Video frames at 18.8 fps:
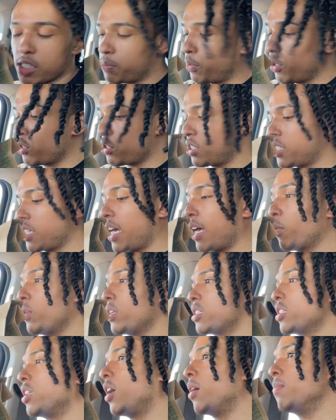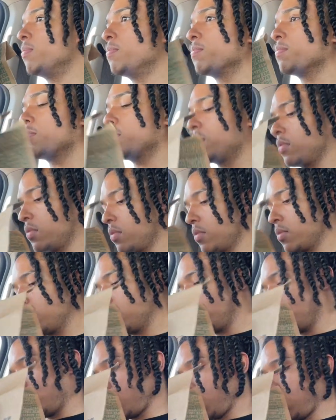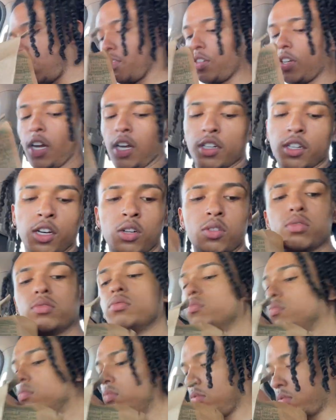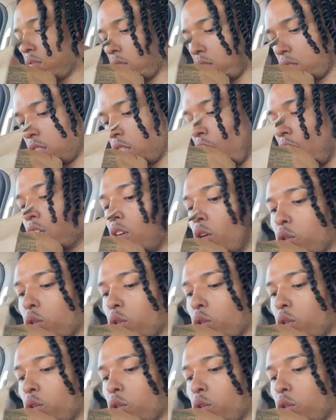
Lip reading: bro, since I had Wingstop. If y'all know,